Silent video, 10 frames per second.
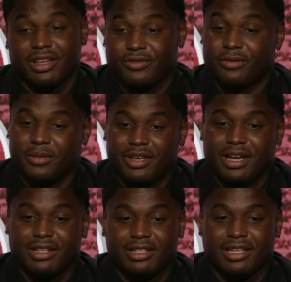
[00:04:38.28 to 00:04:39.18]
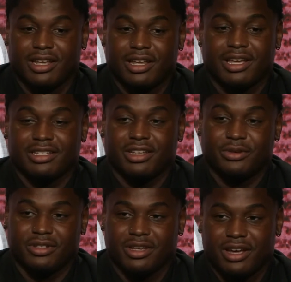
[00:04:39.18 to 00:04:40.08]
for me, I looked at it as he
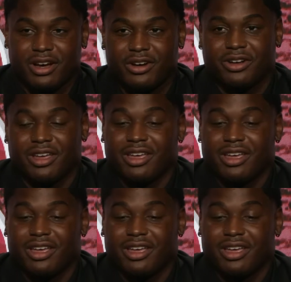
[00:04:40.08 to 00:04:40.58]
was a dog.